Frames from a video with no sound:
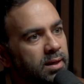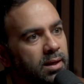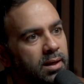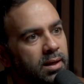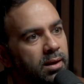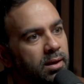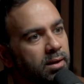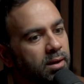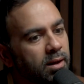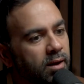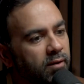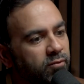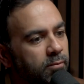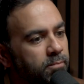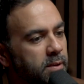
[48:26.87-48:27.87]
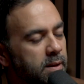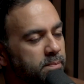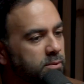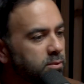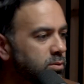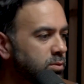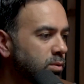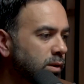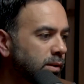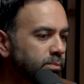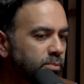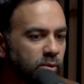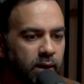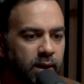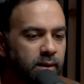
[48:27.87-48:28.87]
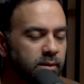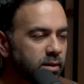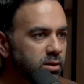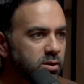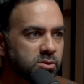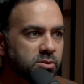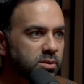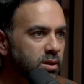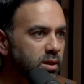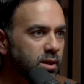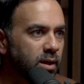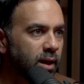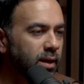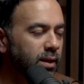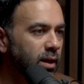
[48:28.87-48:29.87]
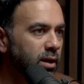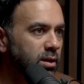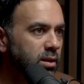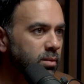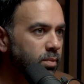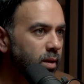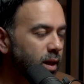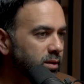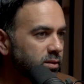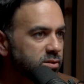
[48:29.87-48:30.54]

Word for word: And uh, for people who aren't praying, they usually hang out in the back.